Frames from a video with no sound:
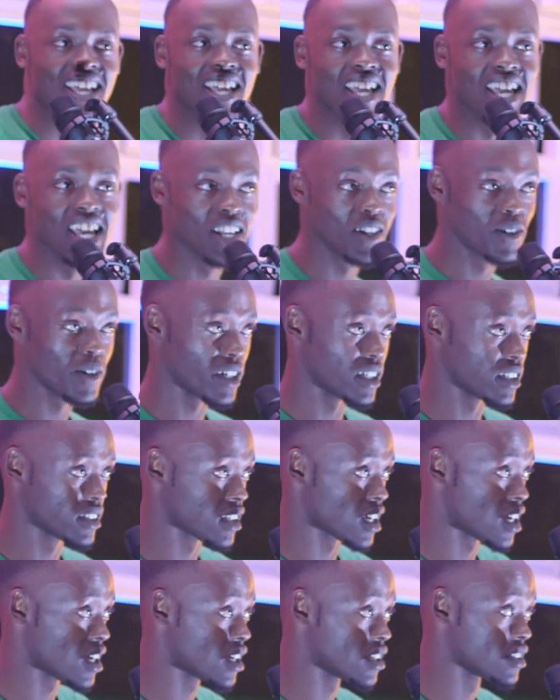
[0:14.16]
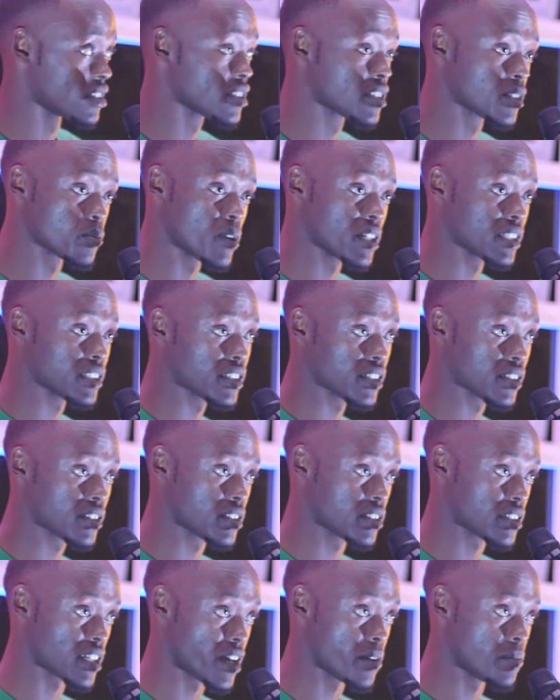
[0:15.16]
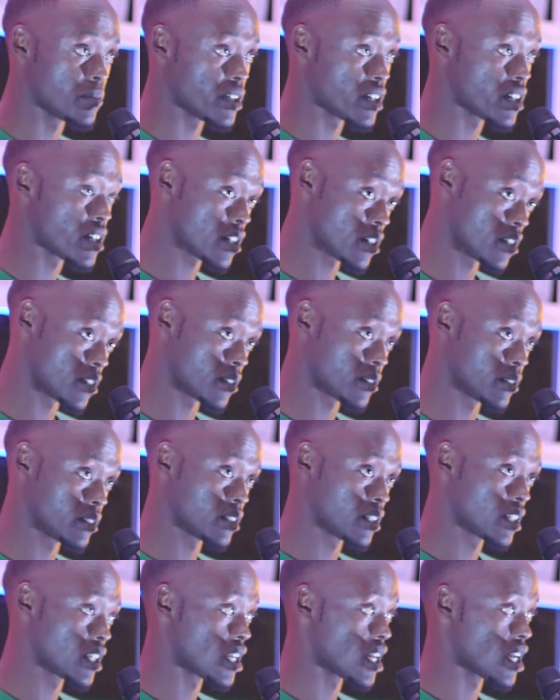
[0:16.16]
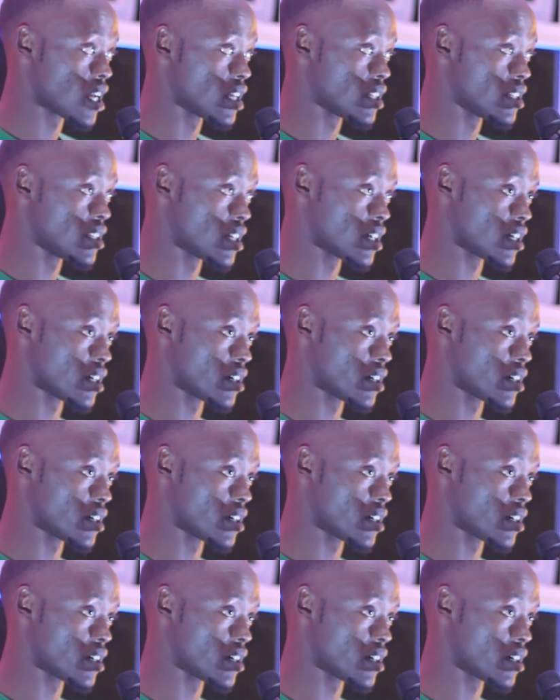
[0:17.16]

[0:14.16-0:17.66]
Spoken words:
Anyways, this is my 6th time here, and